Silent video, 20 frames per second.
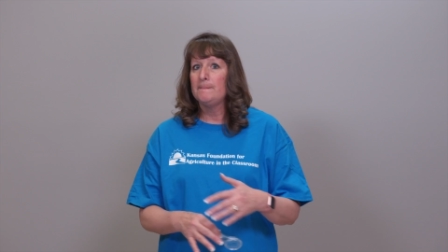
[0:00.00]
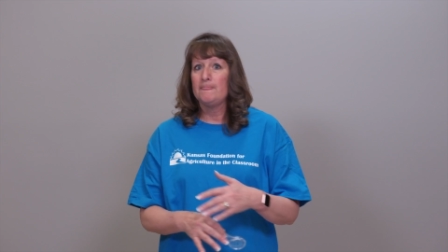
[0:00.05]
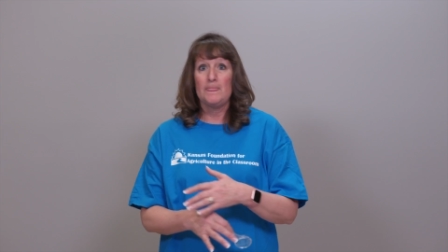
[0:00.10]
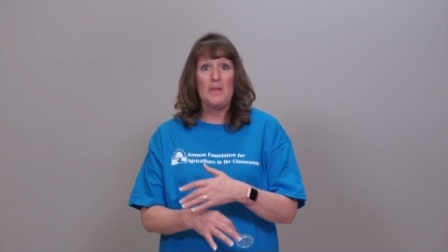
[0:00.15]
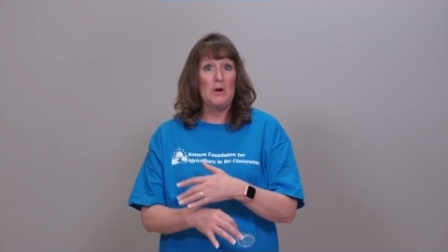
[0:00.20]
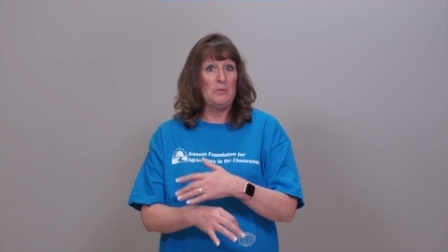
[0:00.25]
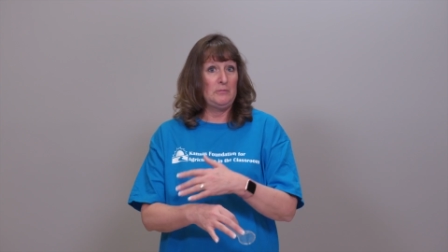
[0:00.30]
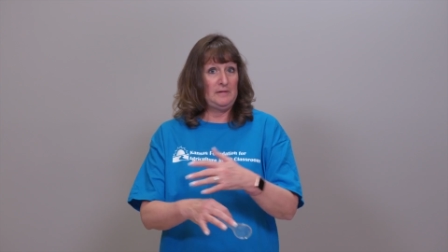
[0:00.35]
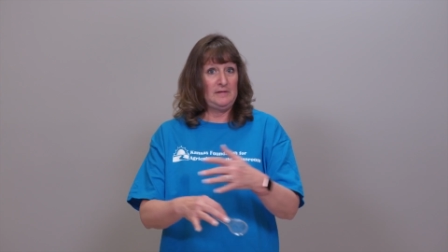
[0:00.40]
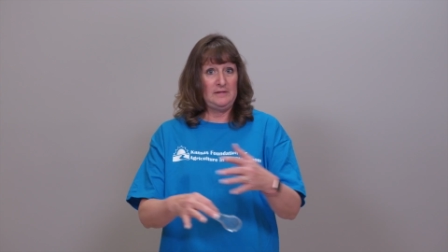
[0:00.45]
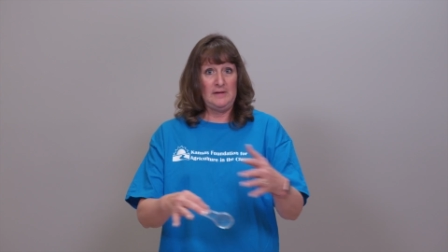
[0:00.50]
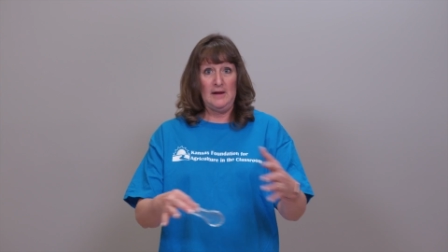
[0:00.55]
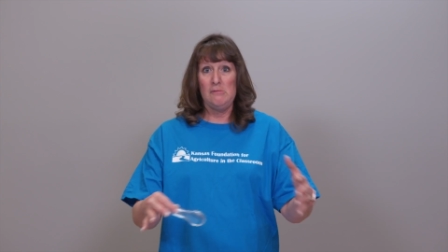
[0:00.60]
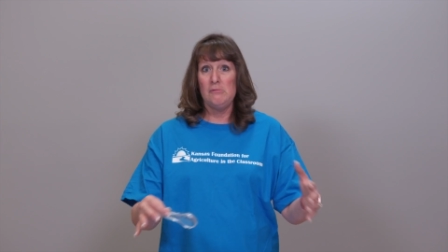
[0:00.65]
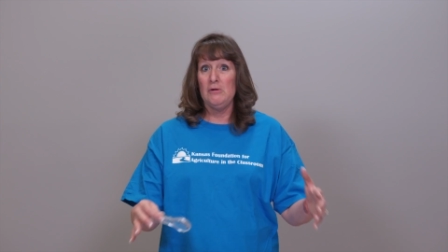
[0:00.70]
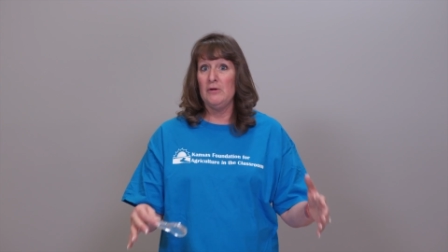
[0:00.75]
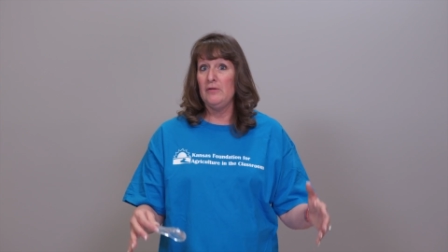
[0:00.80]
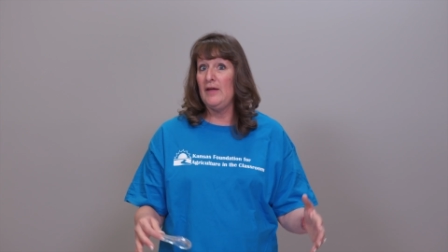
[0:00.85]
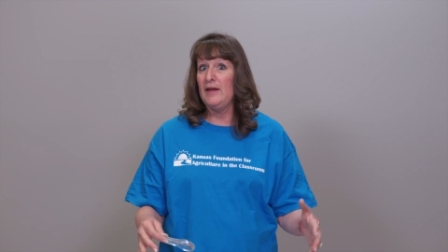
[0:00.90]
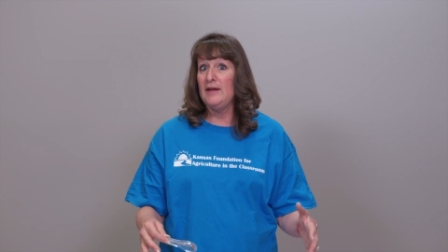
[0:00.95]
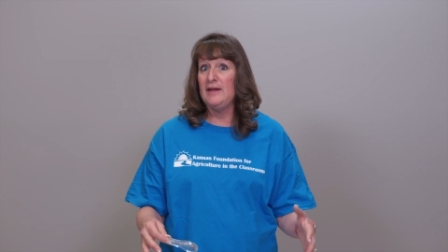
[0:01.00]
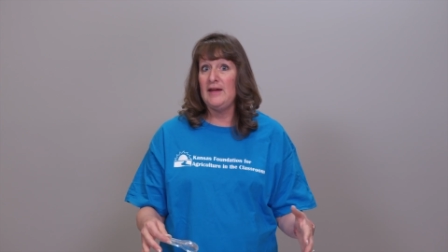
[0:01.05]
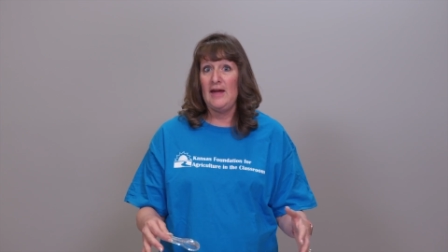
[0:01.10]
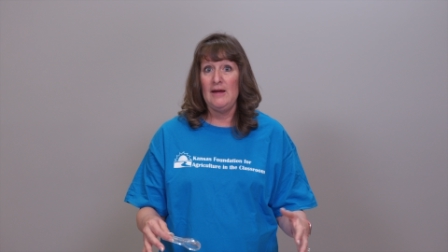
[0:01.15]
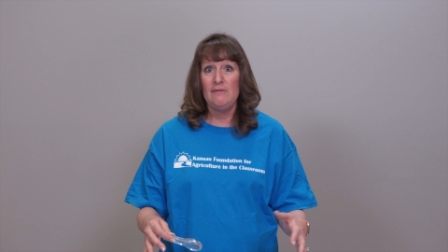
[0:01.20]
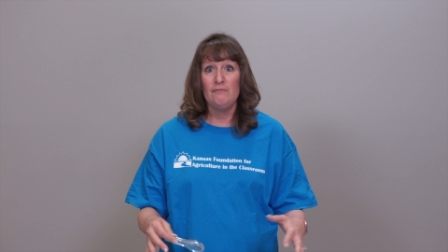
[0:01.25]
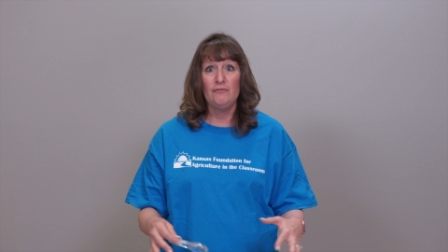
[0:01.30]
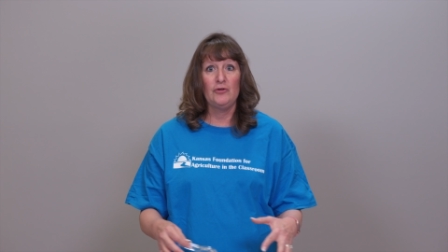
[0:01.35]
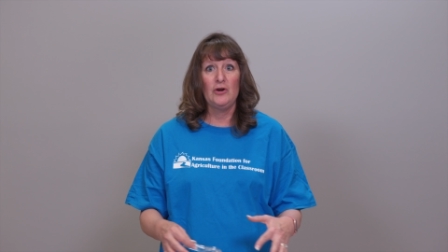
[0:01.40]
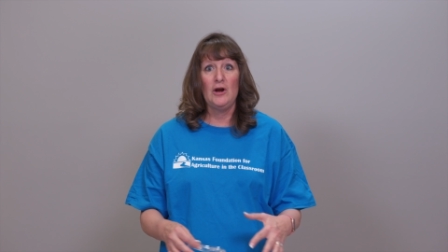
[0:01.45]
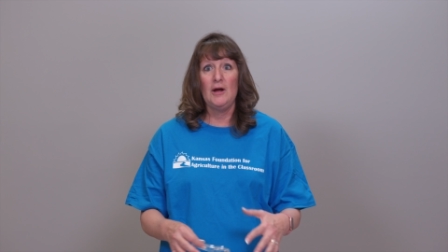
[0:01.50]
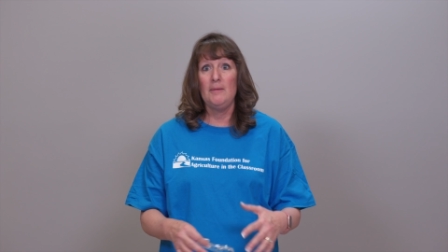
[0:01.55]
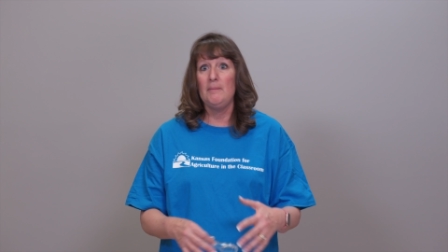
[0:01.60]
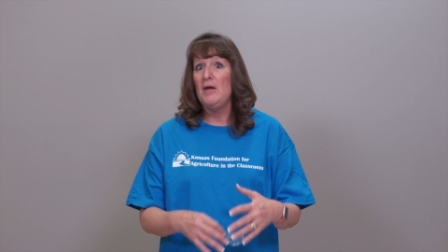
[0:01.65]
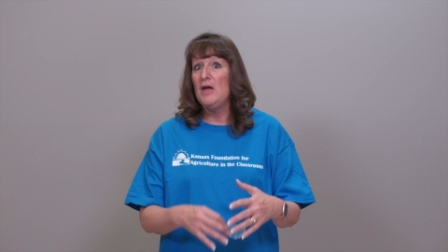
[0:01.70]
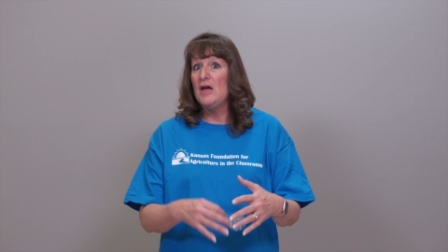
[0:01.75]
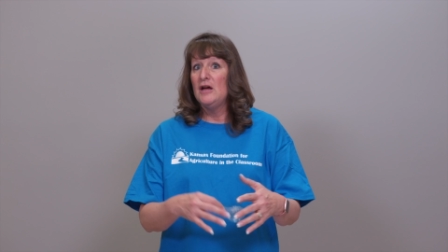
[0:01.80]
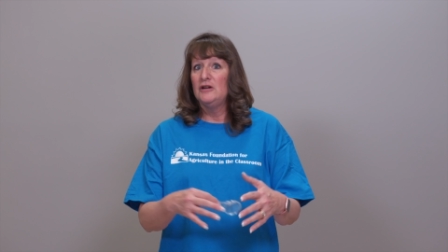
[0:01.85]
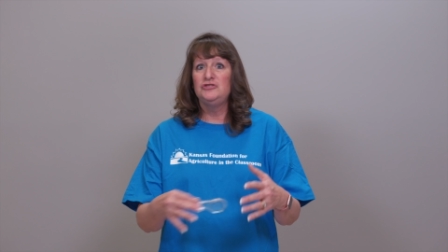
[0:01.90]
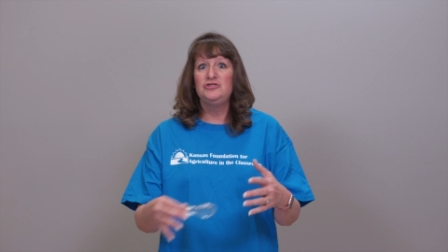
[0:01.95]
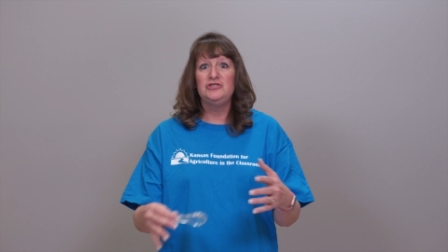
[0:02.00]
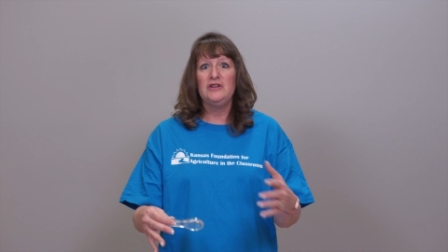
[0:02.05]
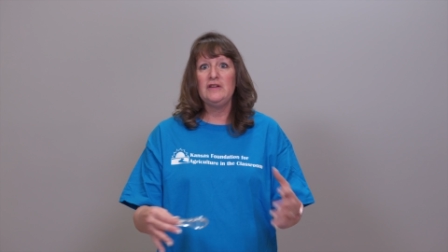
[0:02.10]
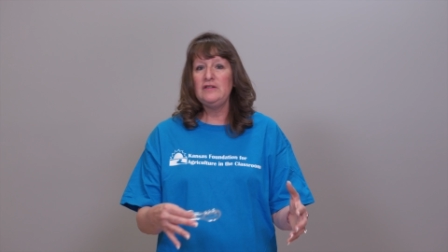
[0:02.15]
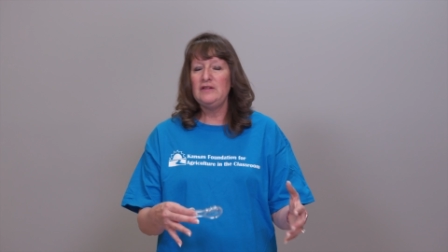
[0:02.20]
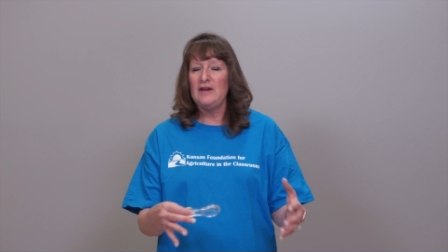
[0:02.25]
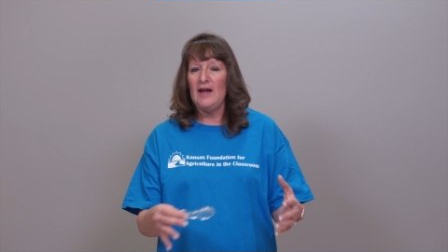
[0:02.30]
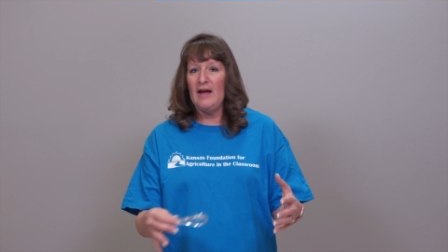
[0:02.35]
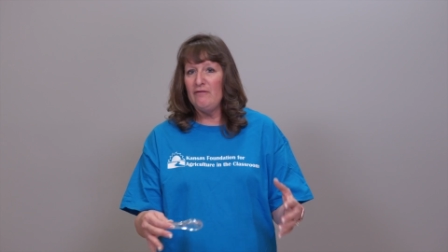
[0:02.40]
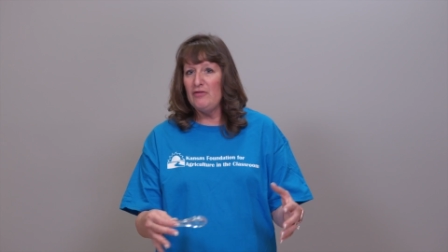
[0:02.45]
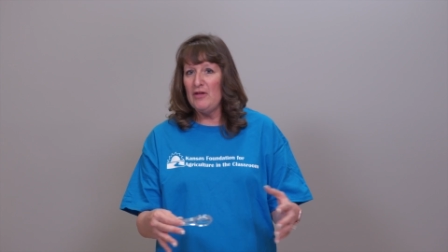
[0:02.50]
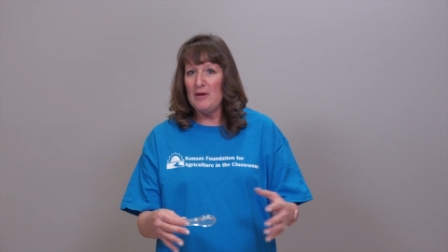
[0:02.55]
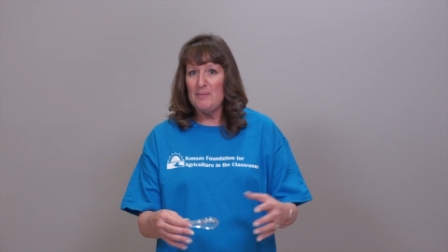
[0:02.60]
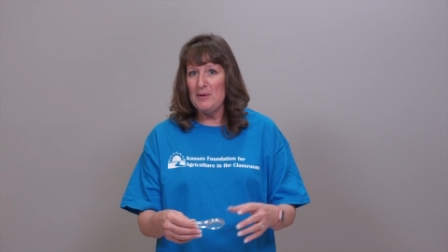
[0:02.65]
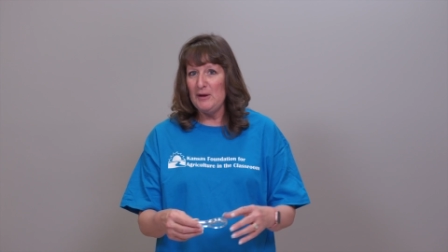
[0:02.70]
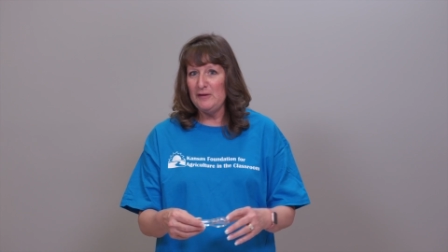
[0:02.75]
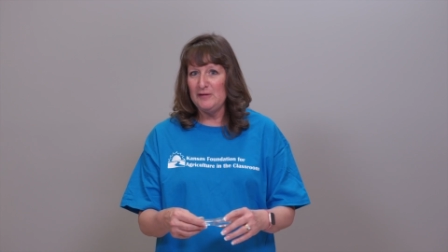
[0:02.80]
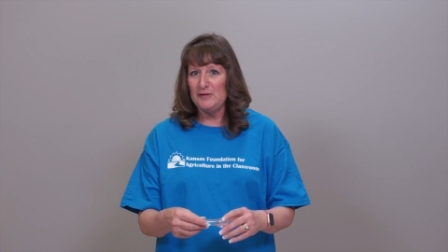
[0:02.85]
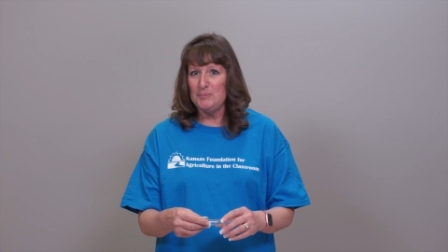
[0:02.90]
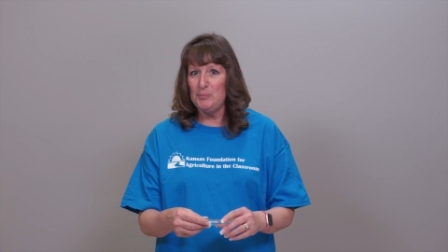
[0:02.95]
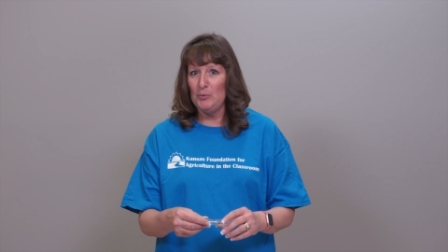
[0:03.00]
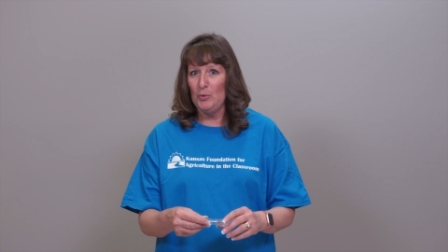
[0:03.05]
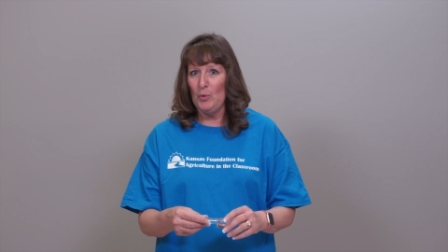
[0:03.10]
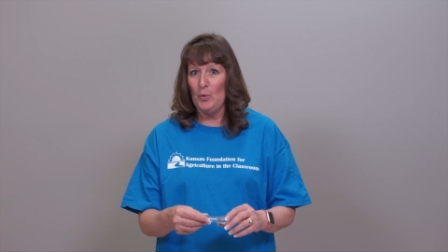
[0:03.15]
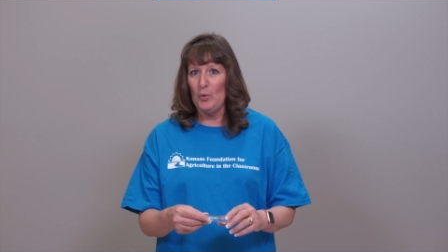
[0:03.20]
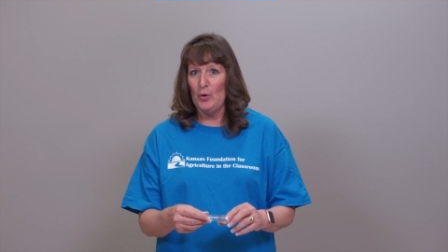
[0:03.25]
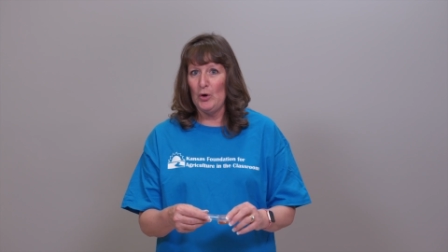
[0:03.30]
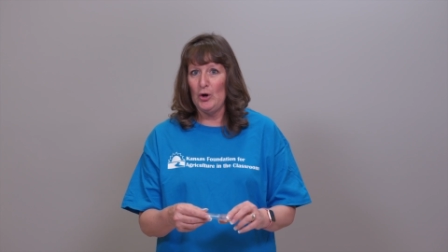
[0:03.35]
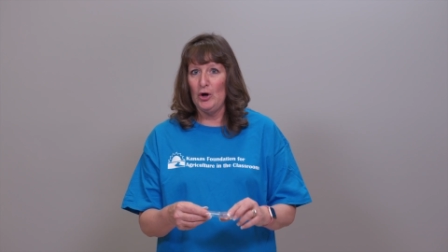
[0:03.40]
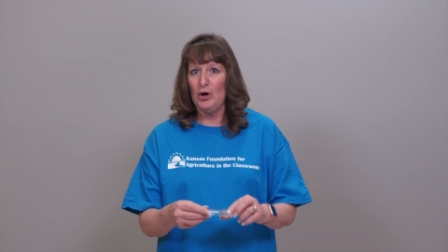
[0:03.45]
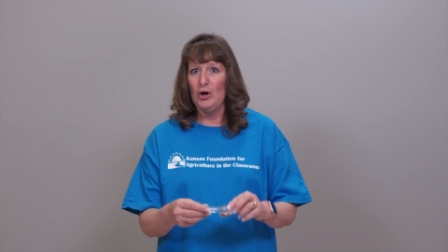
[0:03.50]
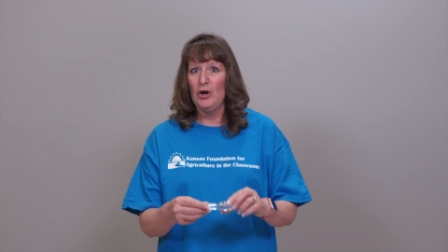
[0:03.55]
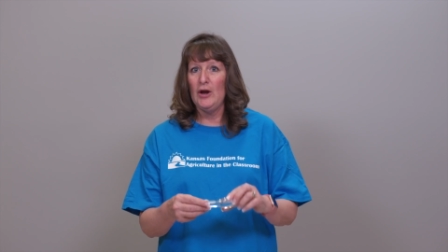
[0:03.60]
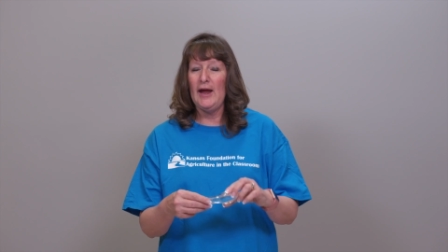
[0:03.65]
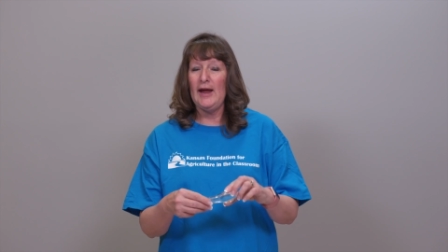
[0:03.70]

Don't say where they came from. Just have them explore